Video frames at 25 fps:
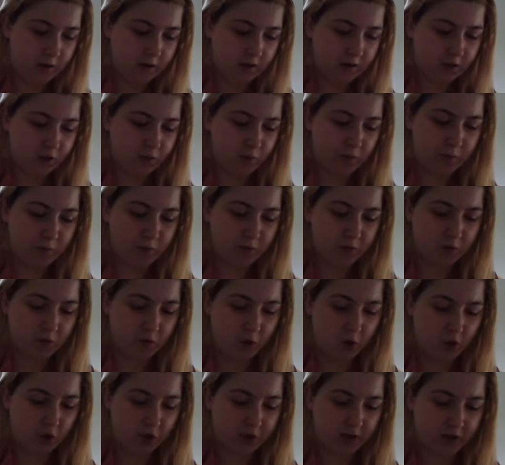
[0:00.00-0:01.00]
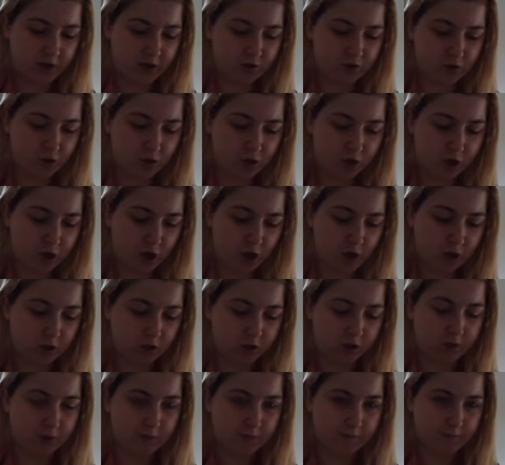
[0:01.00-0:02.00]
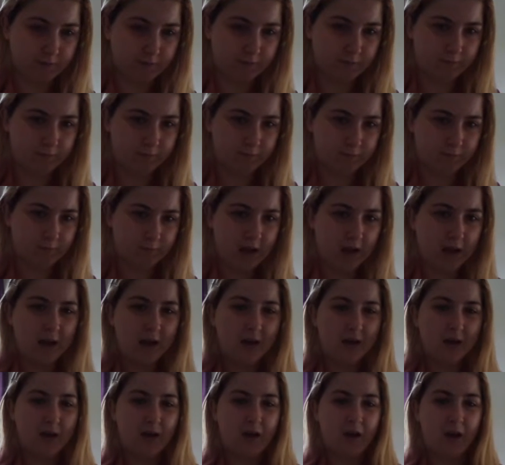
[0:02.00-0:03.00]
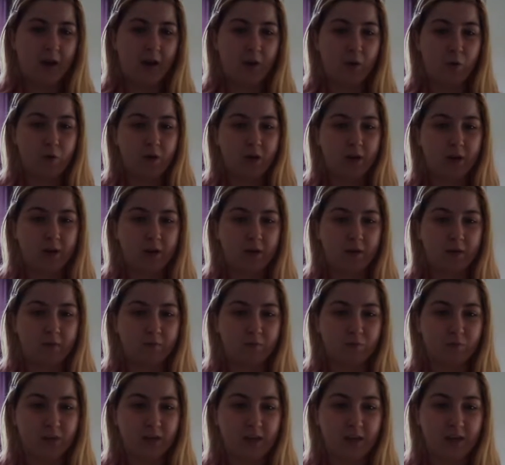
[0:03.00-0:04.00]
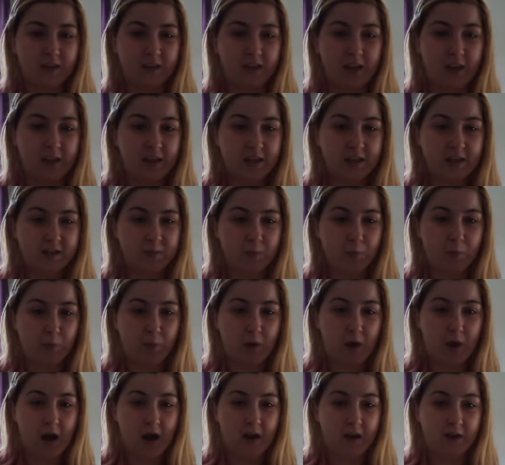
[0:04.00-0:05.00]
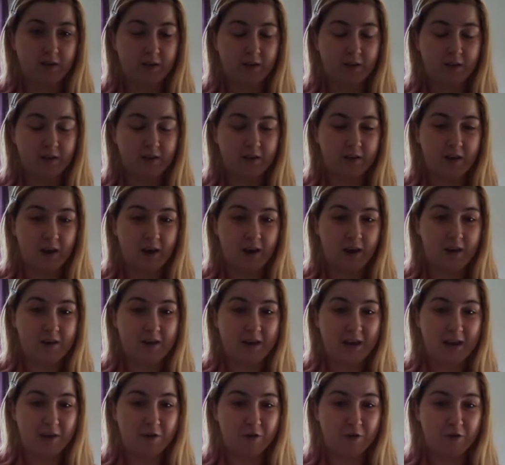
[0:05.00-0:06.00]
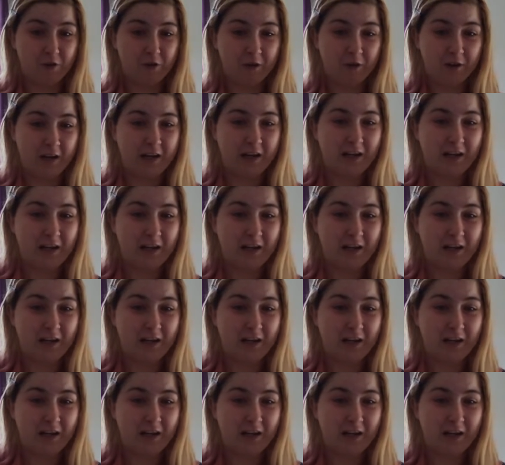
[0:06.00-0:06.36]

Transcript: Swim with crocodiles or sharks. I know you can't really say this, but I said neither.